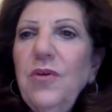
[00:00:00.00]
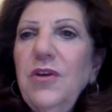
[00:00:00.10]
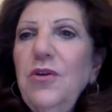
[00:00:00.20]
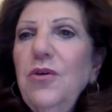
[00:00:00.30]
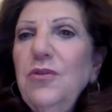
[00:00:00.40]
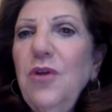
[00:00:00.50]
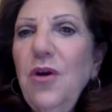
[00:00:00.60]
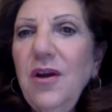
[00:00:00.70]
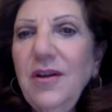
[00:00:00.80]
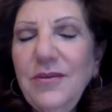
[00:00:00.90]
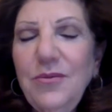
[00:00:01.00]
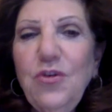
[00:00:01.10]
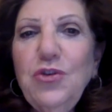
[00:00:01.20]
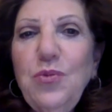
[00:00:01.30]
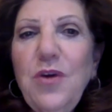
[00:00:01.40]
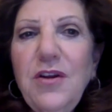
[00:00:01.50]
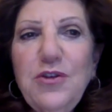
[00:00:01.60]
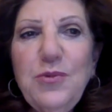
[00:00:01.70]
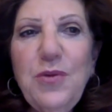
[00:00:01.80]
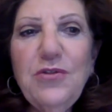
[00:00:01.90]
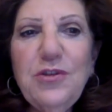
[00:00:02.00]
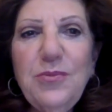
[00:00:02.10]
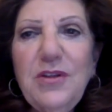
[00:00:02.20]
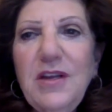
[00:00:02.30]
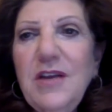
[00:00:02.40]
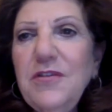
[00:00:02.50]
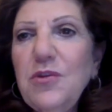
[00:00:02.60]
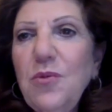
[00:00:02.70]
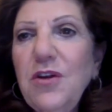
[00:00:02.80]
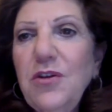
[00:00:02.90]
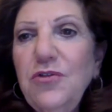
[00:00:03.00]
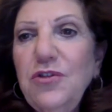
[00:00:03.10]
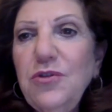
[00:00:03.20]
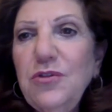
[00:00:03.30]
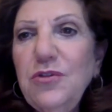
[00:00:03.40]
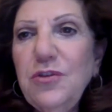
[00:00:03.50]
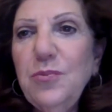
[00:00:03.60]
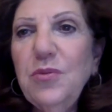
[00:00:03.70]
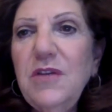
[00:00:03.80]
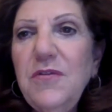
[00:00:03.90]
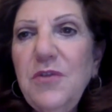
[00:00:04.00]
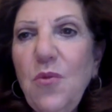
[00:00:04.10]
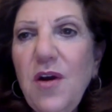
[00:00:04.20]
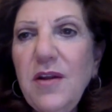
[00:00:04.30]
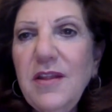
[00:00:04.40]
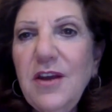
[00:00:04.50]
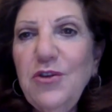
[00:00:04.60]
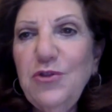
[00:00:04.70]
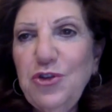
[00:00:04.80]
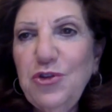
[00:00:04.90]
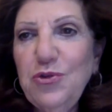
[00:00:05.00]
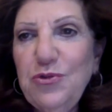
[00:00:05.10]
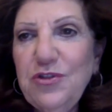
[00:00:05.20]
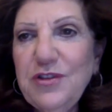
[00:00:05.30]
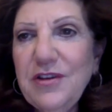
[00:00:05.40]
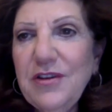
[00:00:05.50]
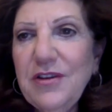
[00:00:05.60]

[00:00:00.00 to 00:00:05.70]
you don't know which one are you supposed to believe. So what you do is you believe the one that you choose.